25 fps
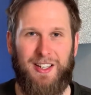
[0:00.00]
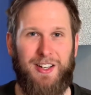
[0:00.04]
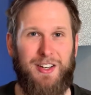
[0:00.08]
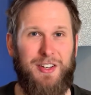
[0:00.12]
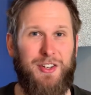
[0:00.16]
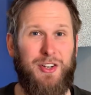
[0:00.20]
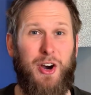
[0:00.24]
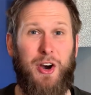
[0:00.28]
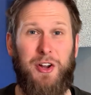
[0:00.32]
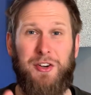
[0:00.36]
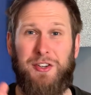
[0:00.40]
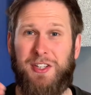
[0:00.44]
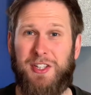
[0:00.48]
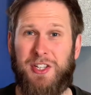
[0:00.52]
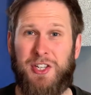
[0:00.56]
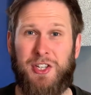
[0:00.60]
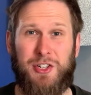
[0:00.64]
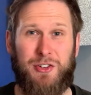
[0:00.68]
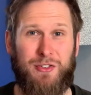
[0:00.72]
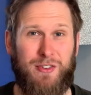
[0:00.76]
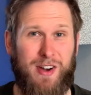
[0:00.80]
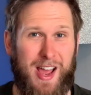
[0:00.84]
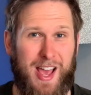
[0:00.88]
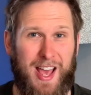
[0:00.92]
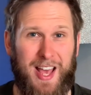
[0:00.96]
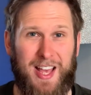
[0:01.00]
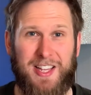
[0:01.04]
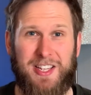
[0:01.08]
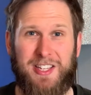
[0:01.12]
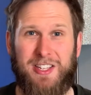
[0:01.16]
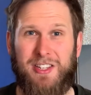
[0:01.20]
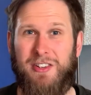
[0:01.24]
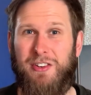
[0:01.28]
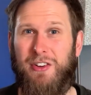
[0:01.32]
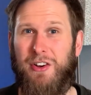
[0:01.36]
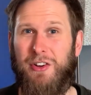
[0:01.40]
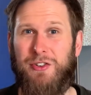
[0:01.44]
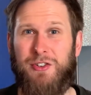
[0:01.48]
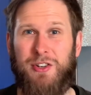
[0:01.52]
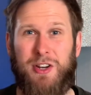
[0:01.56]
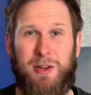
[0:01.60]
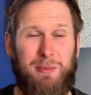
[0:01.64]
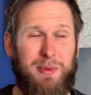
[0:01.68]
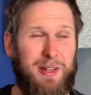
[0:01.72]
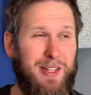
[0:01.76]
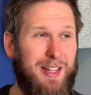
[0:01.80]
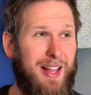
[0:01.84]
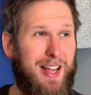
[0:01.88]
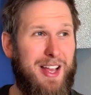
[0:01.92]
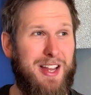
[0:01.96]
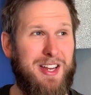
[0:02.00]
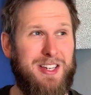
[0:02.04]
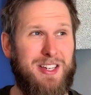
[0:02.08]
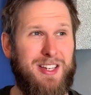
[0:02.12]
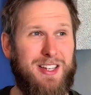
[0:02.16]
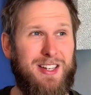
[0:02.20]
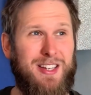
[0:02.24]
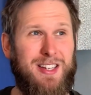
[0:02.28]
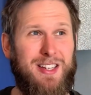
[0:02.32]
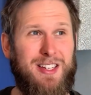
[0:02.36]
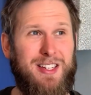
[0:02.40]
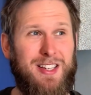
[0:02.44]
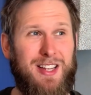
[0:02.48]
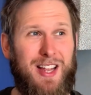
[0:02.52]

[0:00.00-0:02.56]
Not distress, not tribulations,